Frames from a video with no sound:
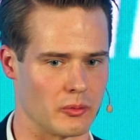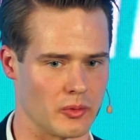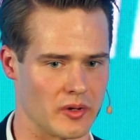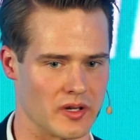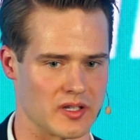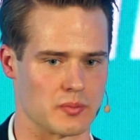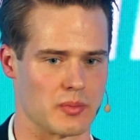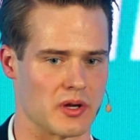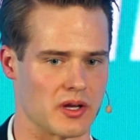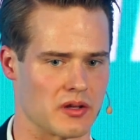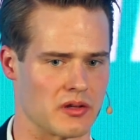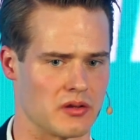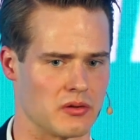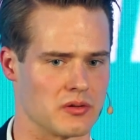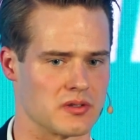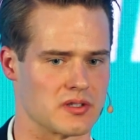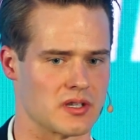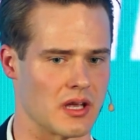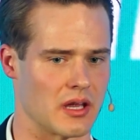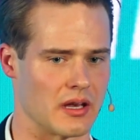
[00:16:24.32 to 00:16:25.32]
we as Baker
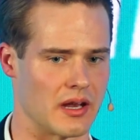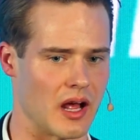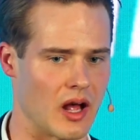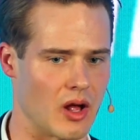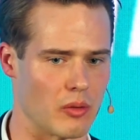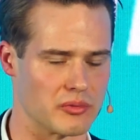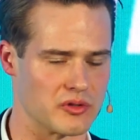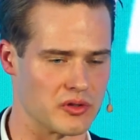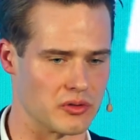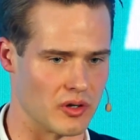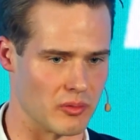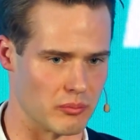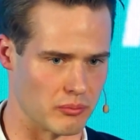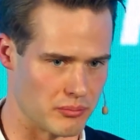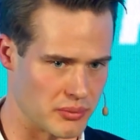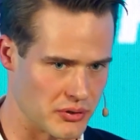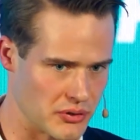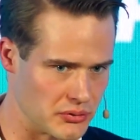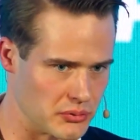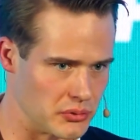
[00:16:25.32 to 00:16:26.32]
Hughes can help to
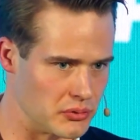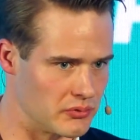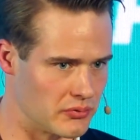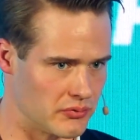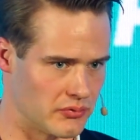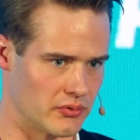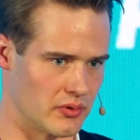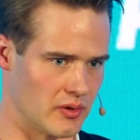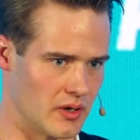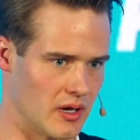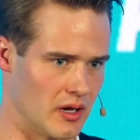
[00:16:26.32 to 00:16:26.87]
improve